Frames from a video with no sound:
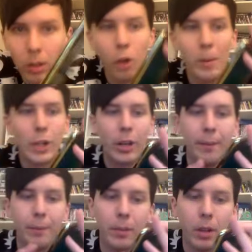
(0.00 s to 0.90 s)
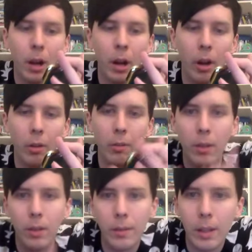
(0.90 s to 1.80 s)
battery. Uh-oh.
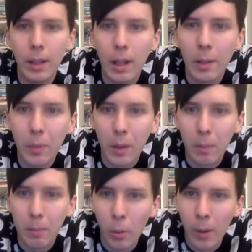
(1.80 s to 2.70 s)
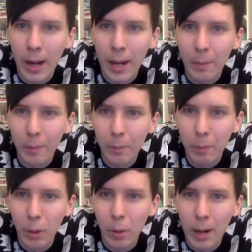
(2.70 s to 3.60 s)
Blue and
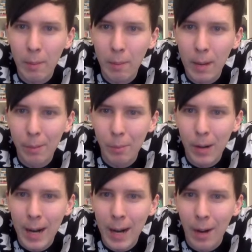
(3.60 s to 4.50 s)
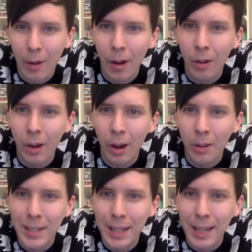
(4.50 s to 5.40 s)
white, black and brown. Oh no,
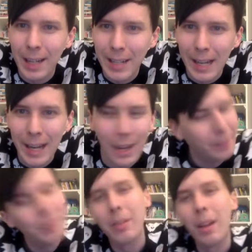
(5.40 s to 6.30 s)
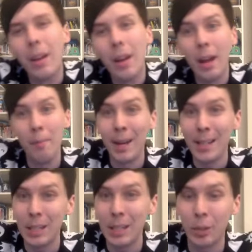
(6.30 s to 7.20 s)
see? It
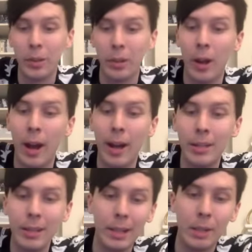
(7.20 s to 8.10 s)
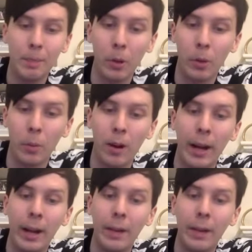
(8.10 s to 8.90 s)
messes with you. I see it as blue and white,